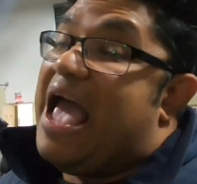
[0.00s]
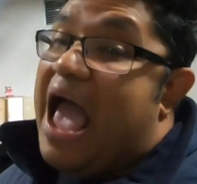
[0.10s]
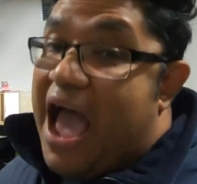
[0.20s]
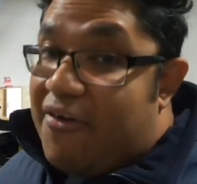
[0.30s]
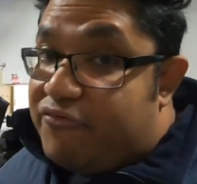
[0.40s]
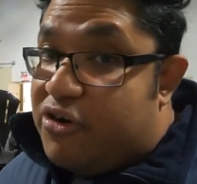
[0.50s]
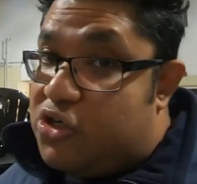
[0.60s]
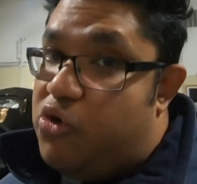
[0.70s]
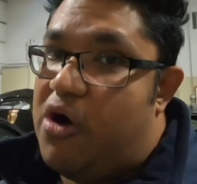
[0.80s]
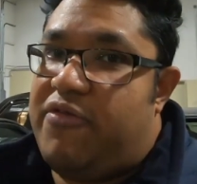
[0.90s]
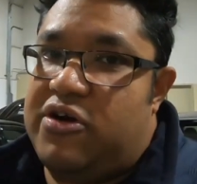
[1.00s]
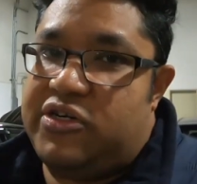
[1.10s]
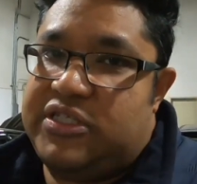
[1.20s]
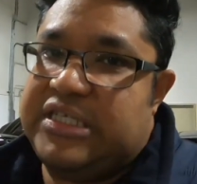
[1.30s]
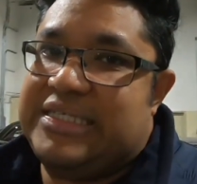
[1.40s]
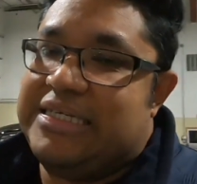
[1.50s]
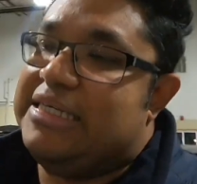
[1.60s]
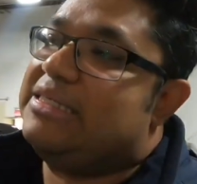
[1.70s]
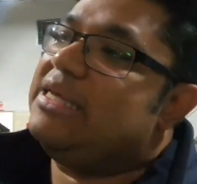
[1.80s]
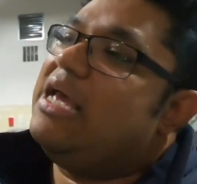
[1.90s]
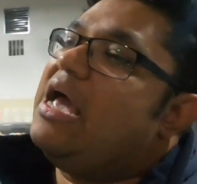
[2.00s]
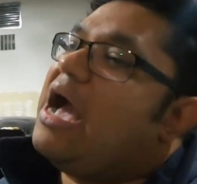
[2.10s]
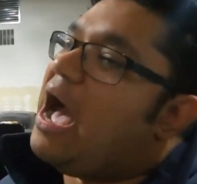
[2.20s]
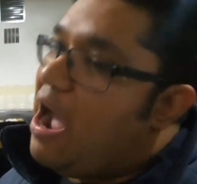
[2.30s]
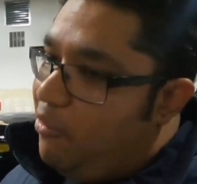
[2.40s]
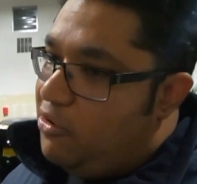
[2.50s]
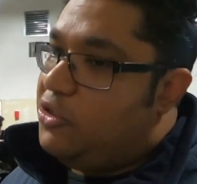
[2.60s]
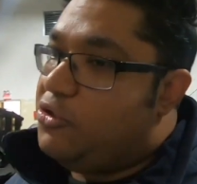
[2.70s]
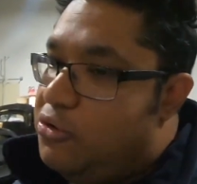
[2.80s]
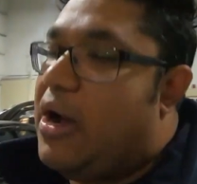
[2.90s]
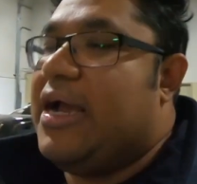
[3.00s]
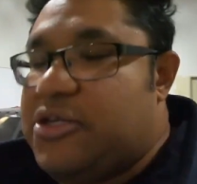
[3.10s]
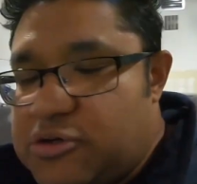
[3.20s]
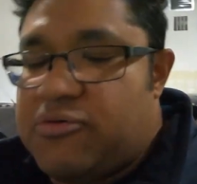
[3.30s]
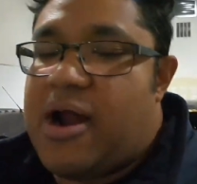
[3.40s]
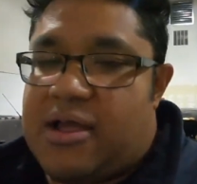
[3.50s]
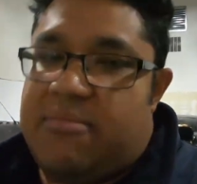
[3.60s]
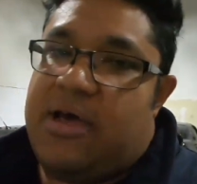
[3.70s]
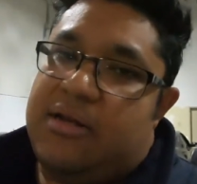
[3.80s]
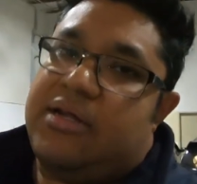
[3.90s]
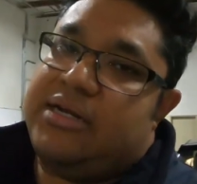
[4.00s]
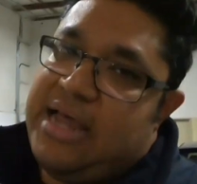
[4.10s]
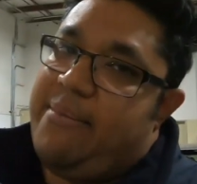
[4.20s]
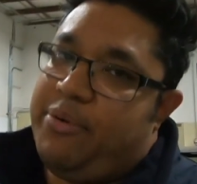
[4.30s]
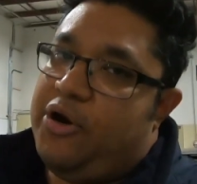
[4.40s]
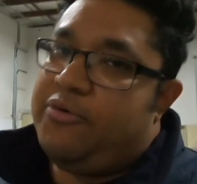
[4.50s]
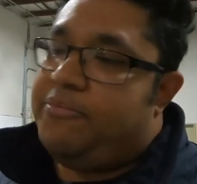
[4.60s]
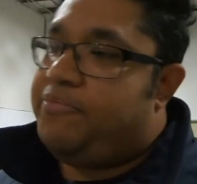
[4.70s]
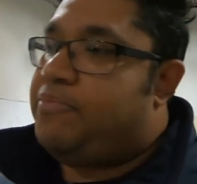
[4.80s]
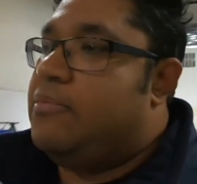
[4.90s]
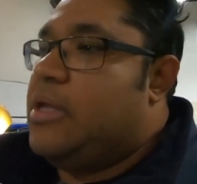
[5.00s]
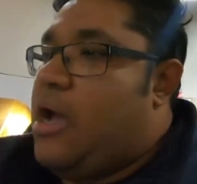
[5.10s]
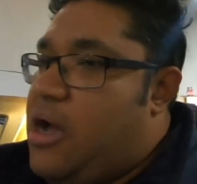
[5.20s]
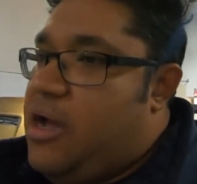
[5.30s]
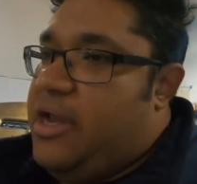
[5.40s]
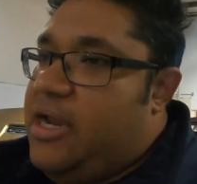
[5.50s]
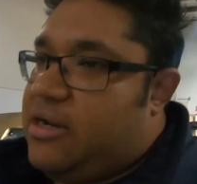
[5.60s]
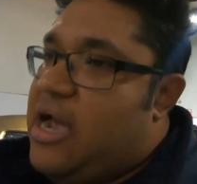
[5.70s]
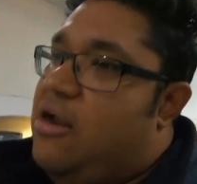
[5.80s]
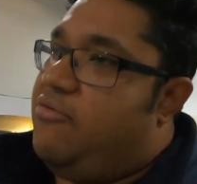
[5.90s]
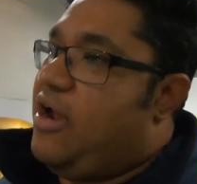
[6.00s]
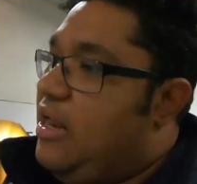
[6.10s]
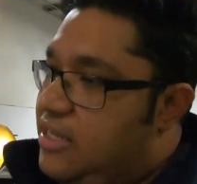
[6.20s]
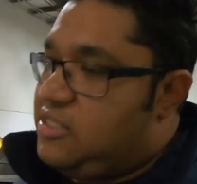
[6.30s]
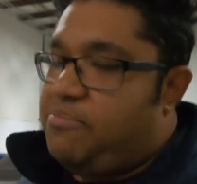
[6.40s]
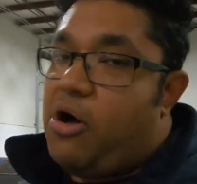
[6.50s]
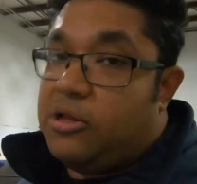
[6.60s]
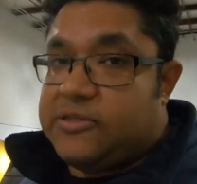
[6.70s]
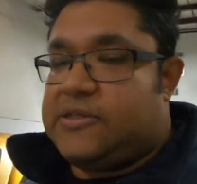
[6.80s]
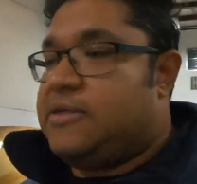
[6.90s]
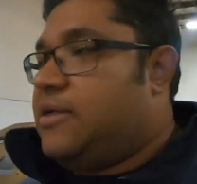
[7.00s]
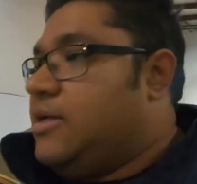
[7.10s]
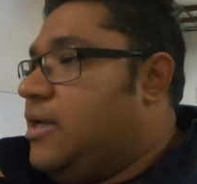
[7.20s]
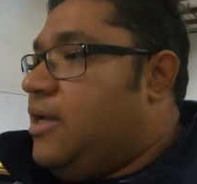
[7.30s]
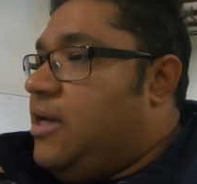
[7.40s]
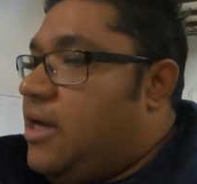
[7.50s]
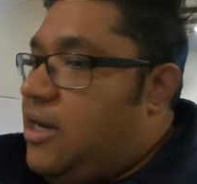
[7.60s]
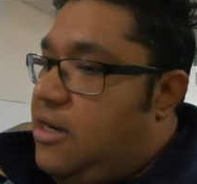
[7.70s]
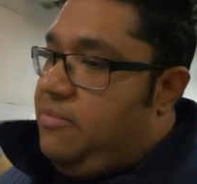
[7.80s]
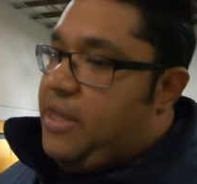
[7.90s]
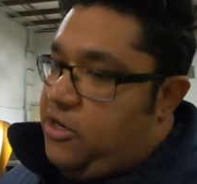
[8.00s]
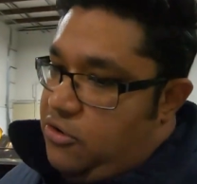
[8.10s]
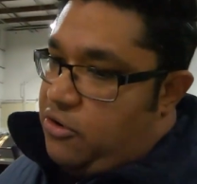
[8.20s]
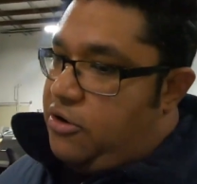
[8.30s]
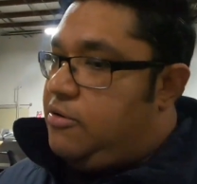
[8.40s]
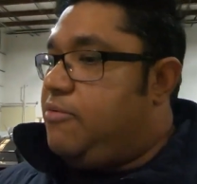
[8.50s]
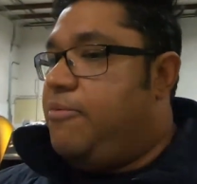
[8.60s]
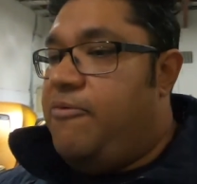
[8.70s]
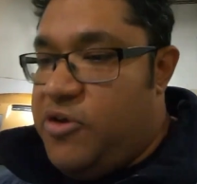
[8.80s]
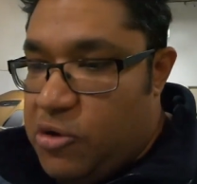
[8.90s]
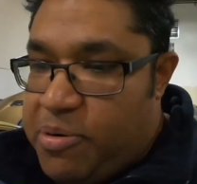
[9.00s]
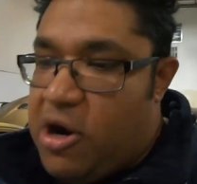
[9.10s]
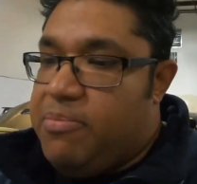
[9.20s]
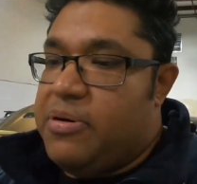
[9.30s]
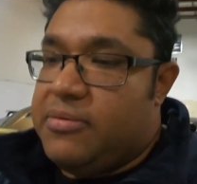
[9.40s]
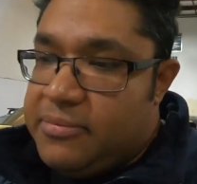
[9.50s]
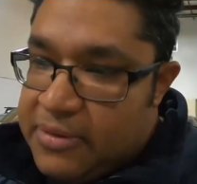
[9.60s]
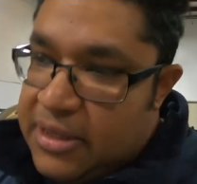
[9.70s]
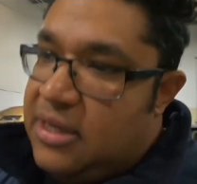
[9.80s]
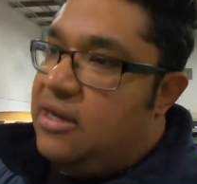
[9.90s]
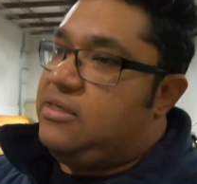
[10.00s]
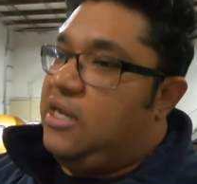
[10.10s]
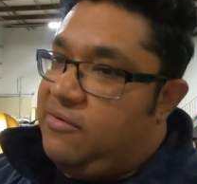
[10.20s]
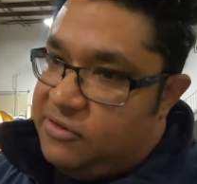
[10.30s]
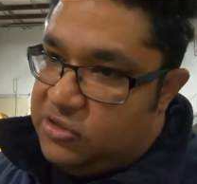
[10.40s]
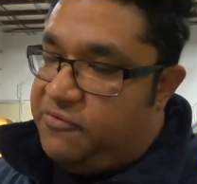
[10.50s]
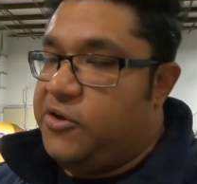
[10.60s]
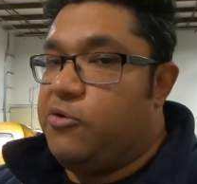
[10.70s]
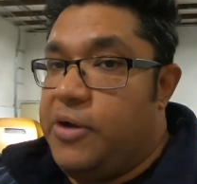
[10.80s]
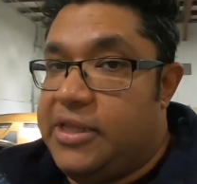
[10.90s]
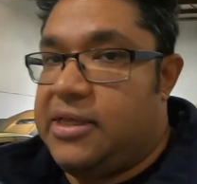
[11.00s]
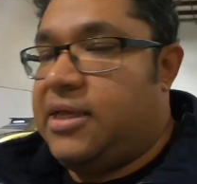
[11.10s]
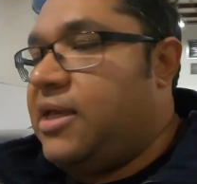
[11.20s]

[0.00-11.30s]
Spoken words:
After 1200 cc's, I do recommend a dampener. It kind of regulates the pulse that your fuel pump delivers the fuel with,